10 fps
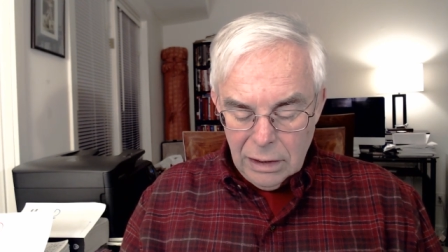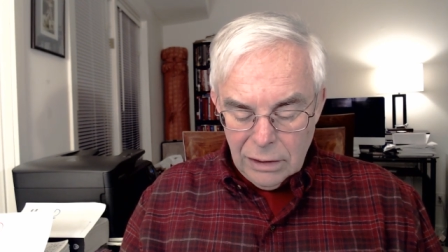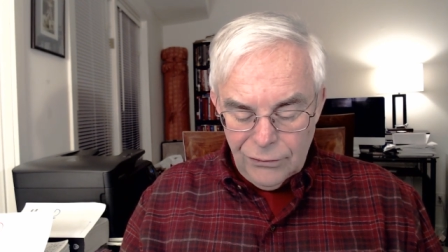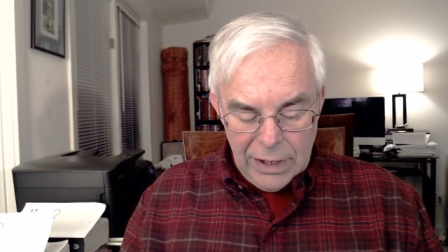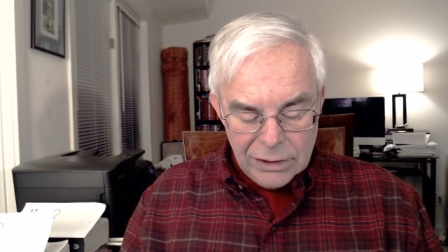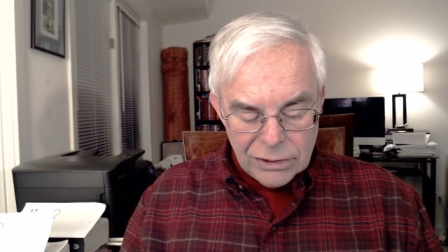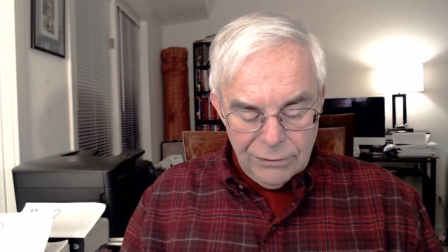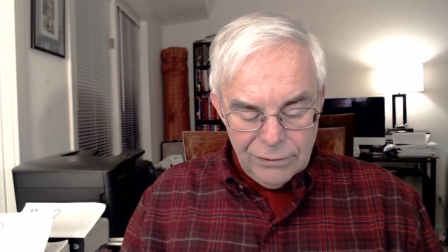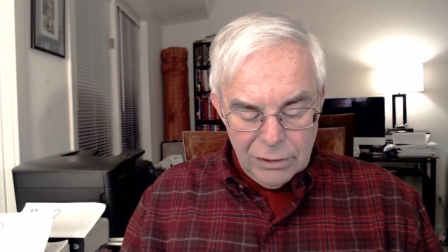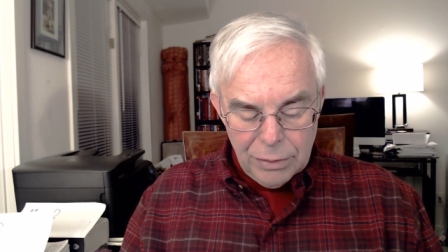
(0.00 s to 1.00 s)
The facts
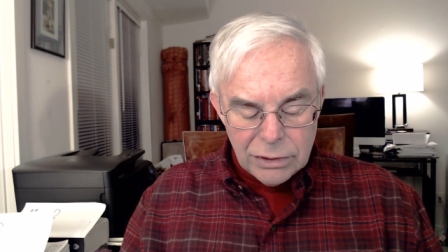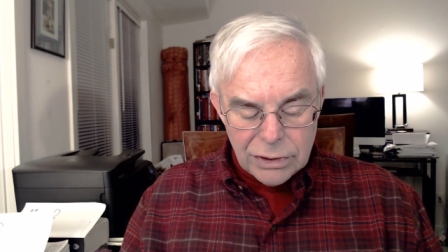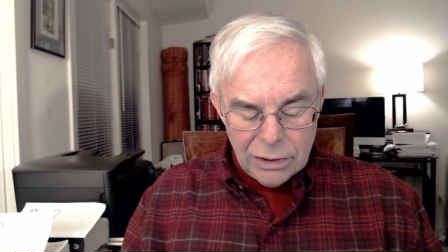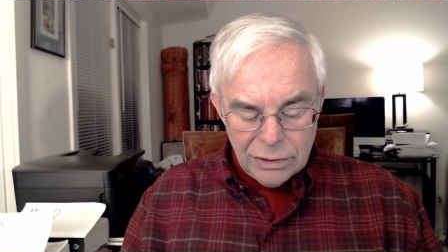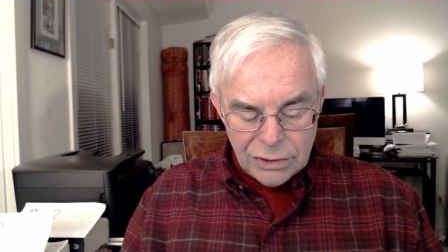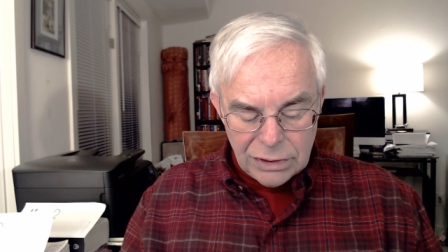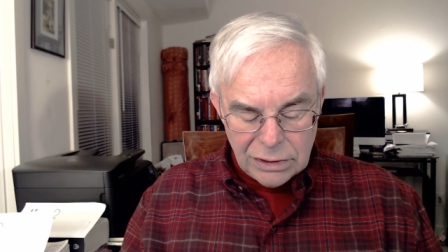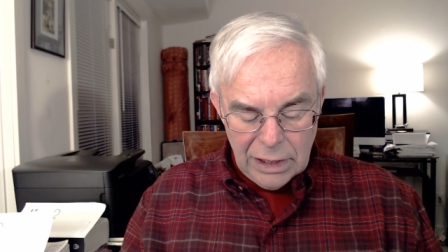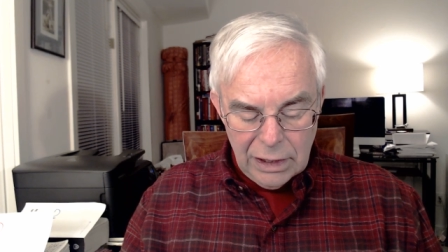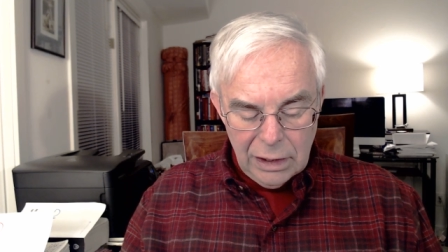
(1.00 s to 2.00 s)
of the personal
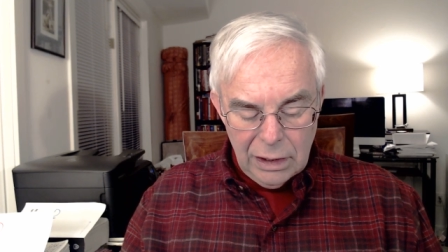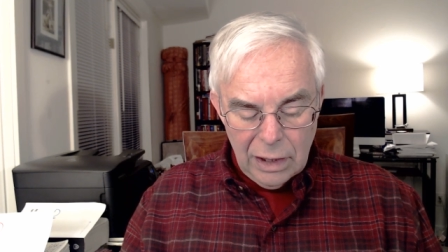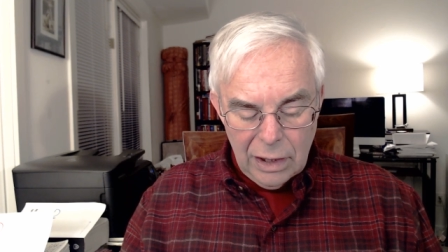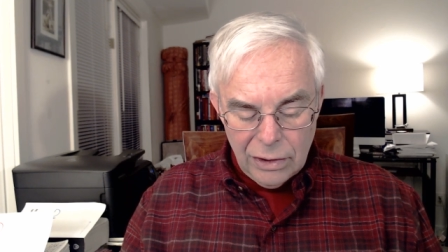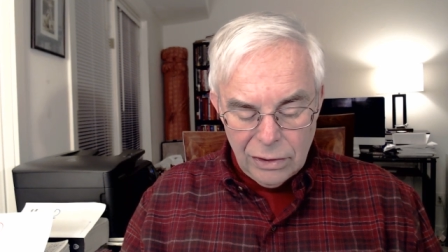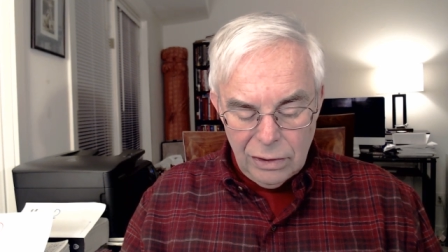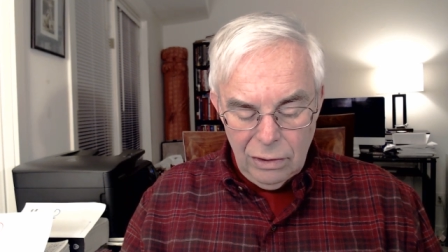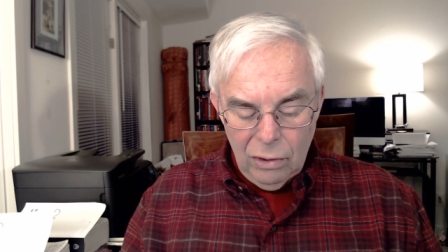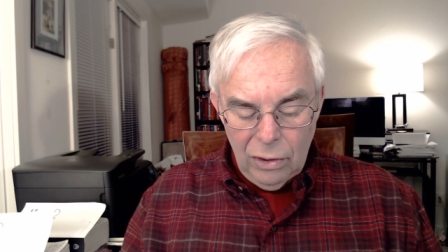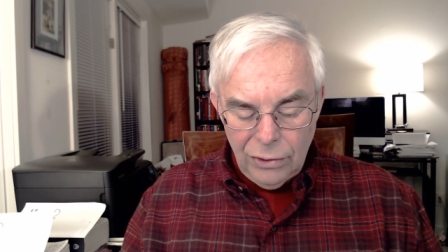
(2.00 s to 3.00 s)
psyche are
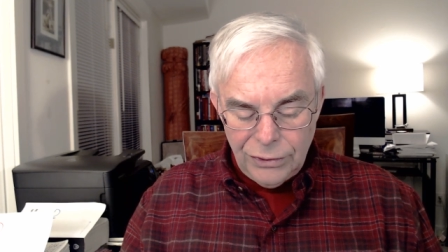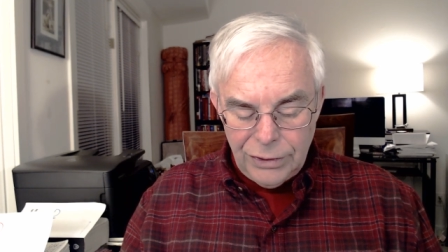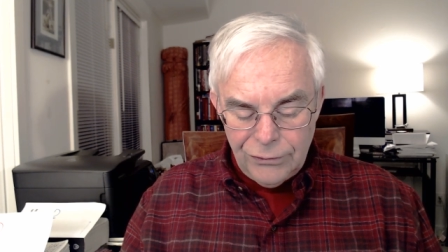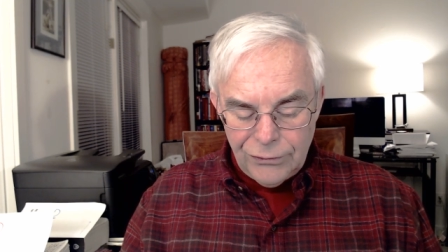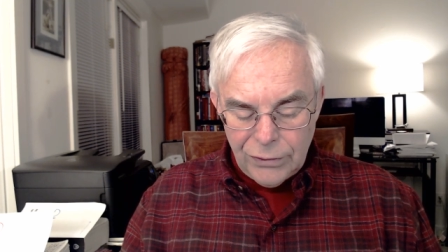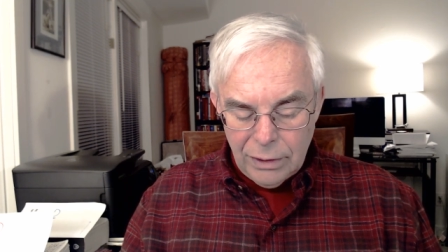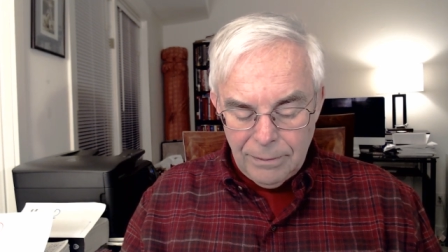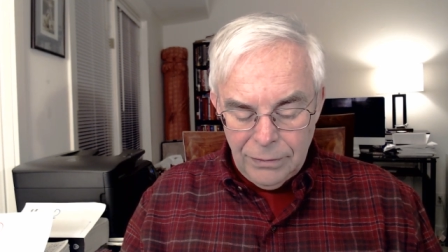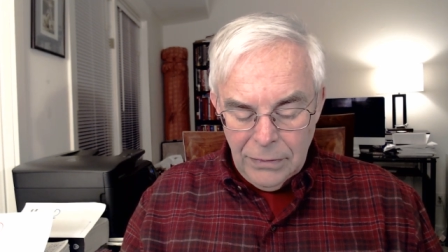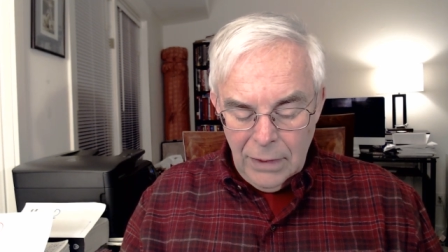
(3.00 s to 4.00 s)
all different
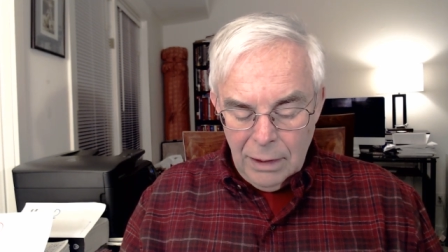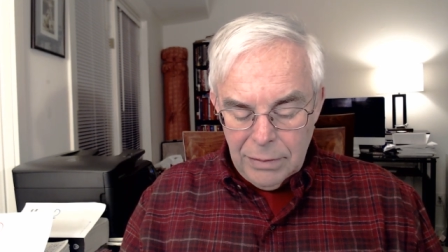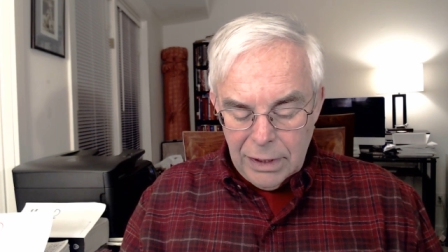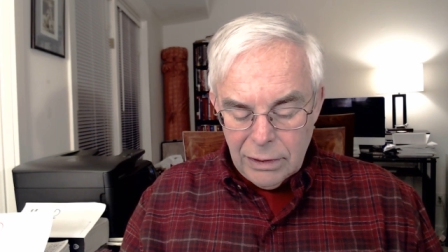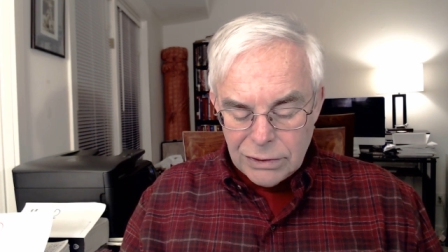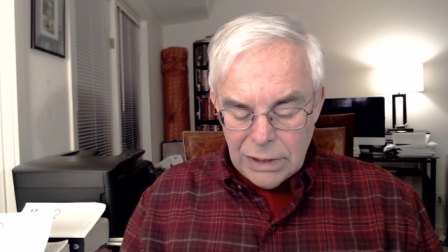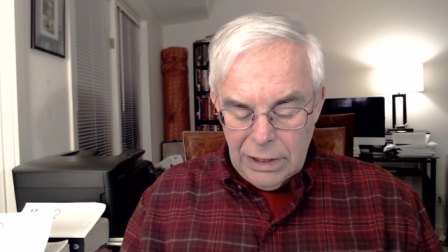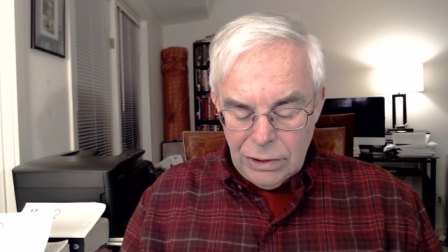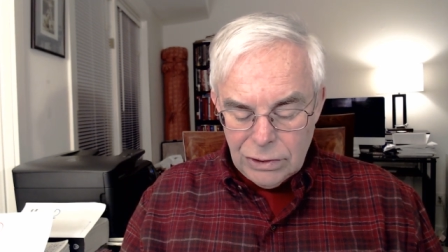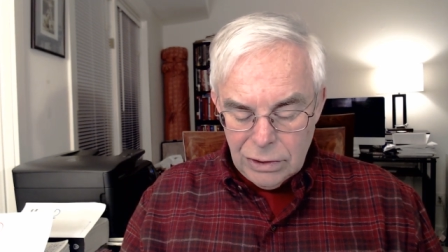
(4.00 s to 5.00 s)
because
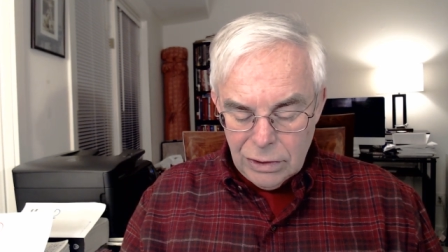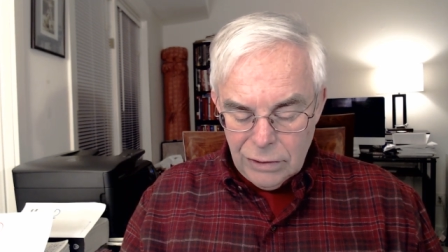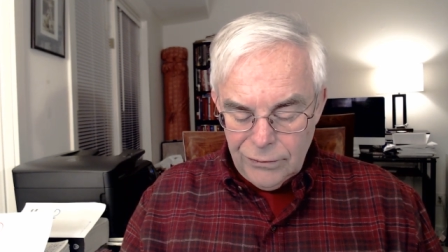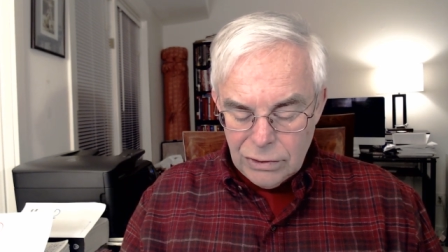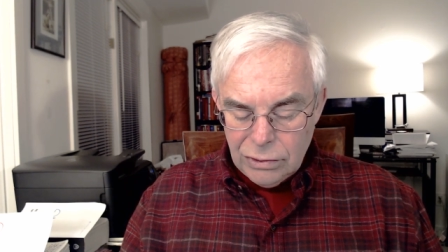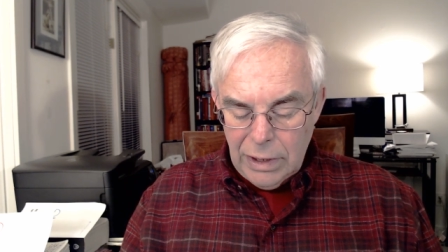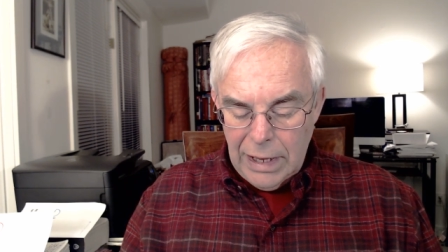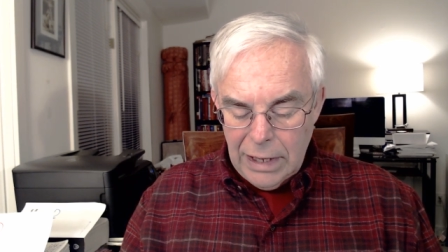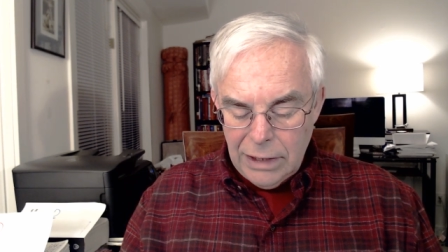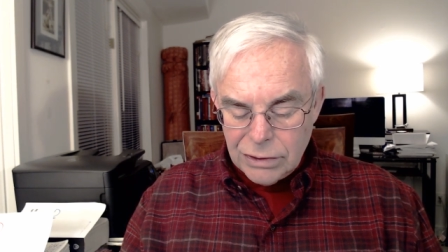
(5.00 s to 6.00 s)
each individual
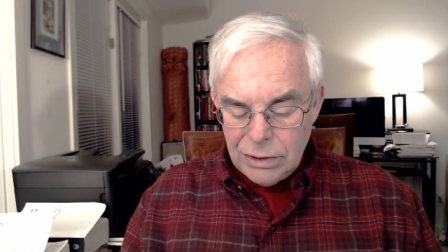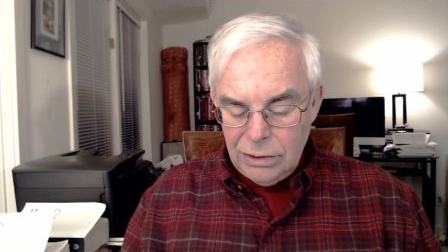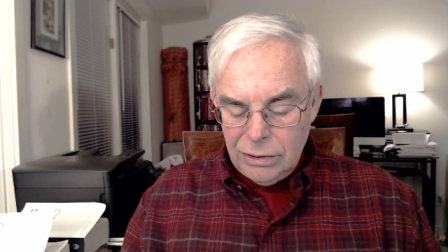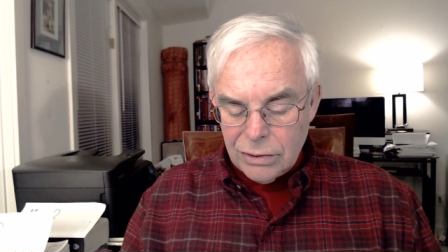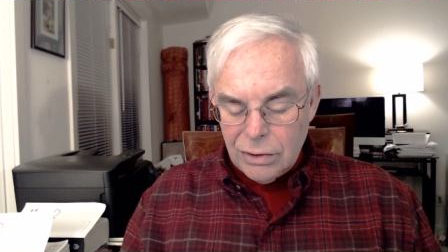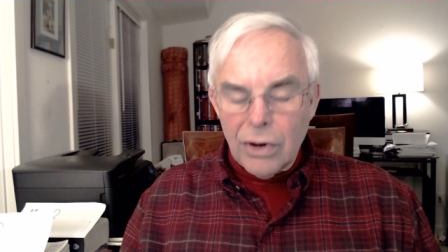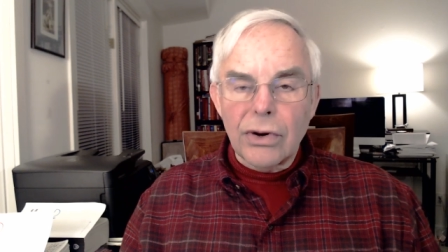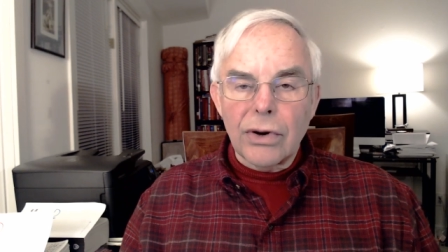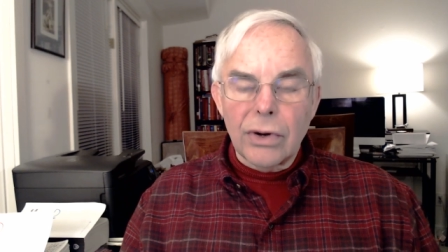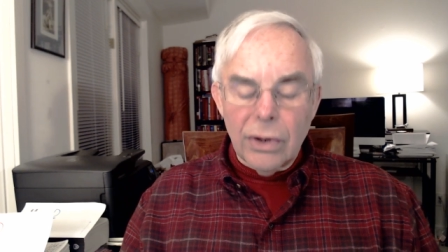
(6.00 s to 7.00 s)
has his or
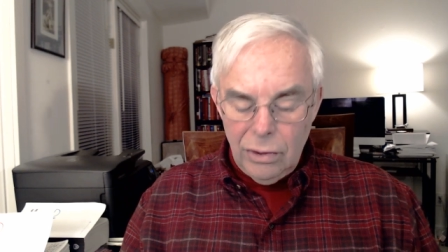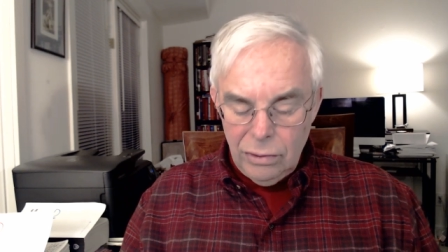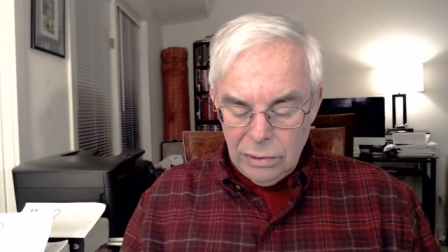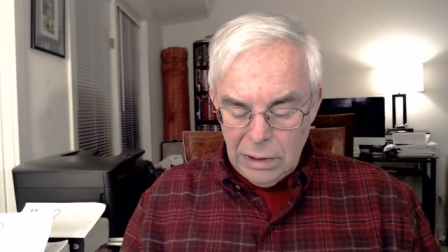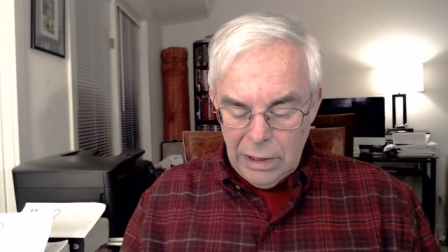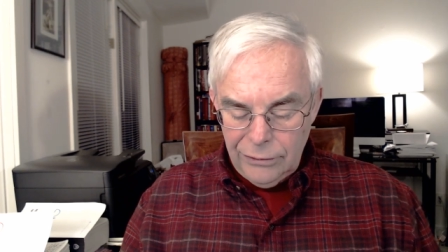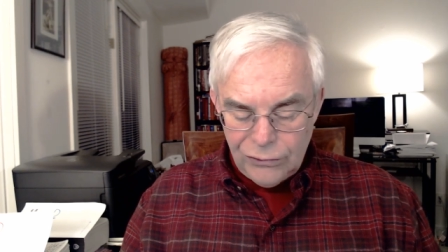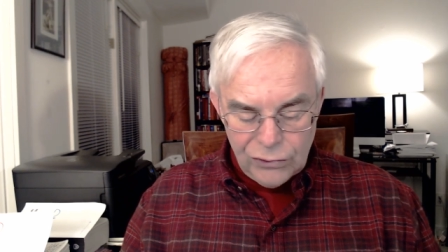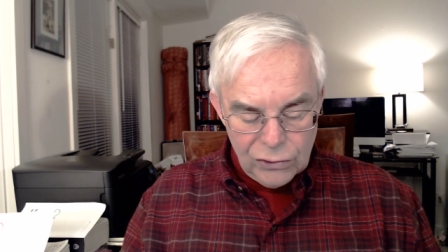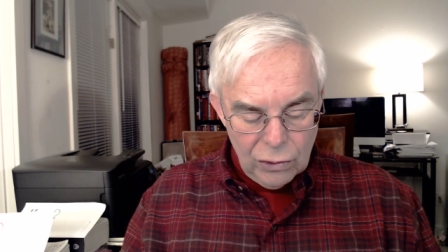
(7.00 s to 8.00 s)
her own
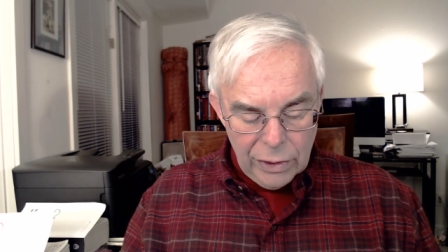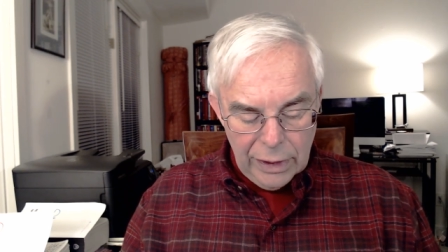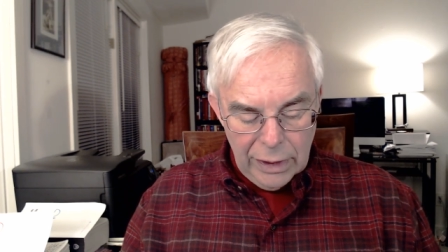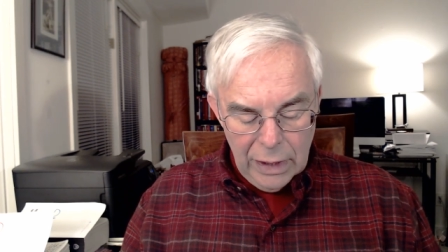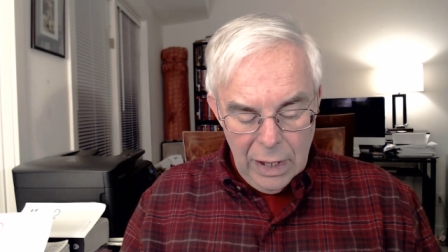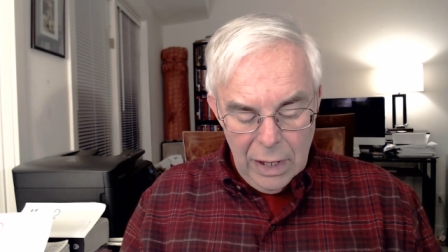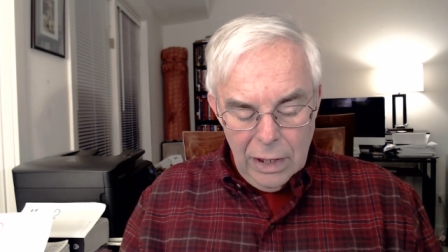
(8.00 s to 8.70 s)
life story.